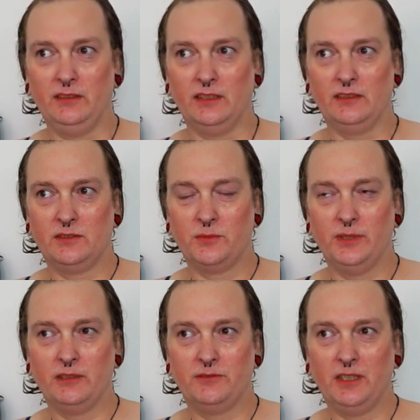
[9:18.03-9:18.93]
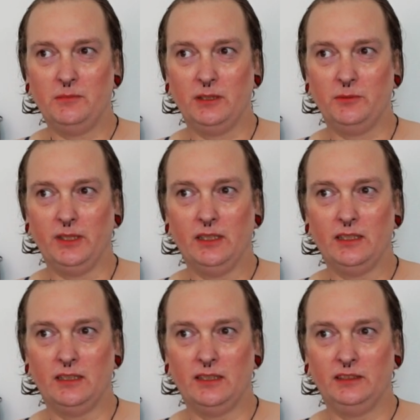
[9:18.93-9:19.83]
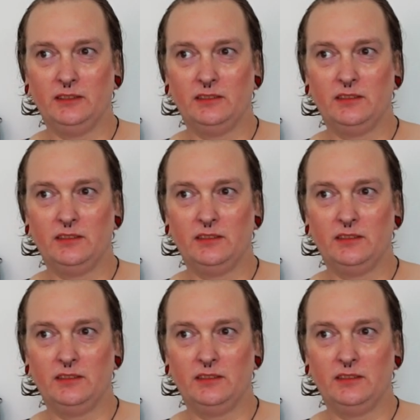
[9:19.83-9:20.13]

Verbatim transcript: this queer family we are, is